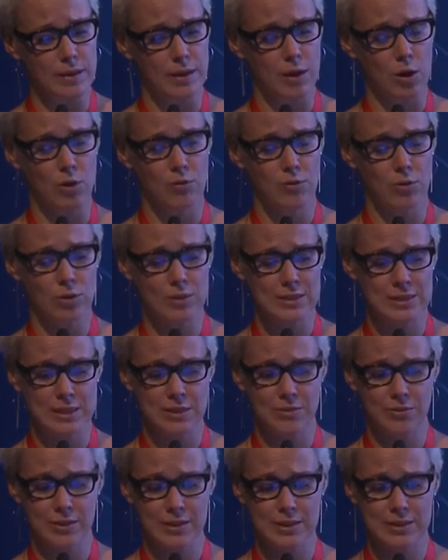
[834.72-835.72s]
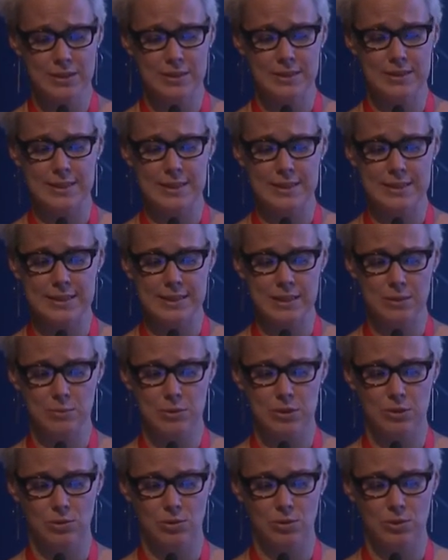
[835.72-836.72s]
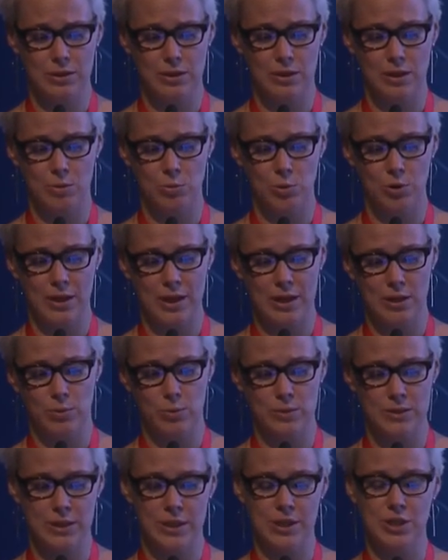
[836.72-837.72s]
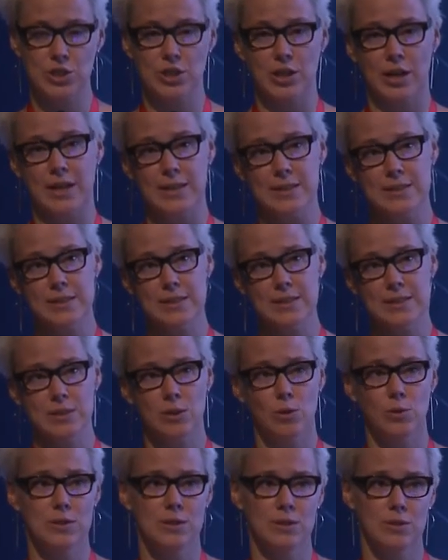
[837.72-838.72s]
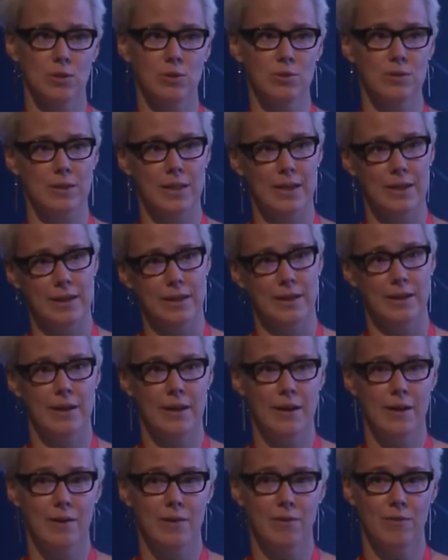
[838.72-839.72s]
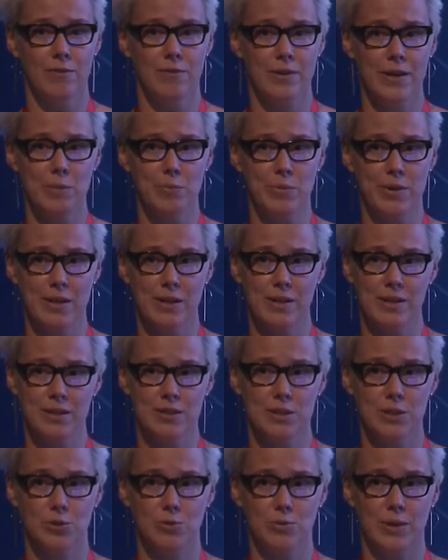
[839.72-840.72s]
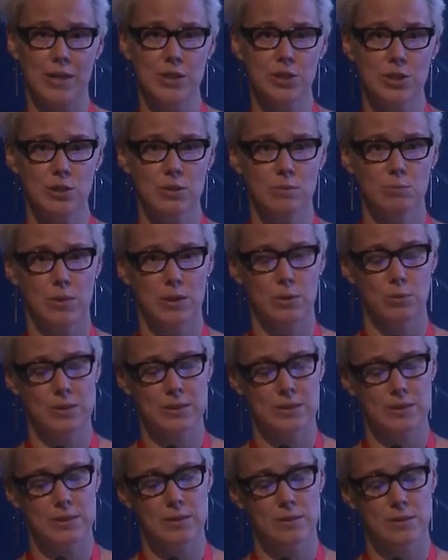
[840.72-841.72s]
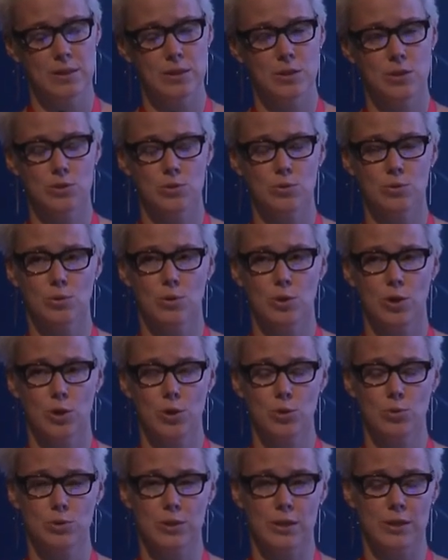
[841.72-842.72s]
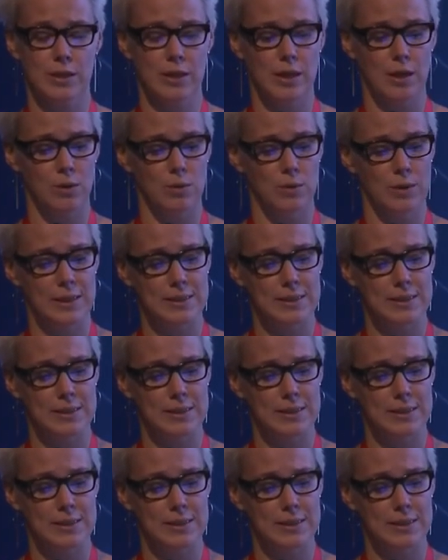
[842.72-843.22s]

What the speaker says: Of course, different systems not communicate with each other, so it's not like a very brilliant situation, but we still need to use it now.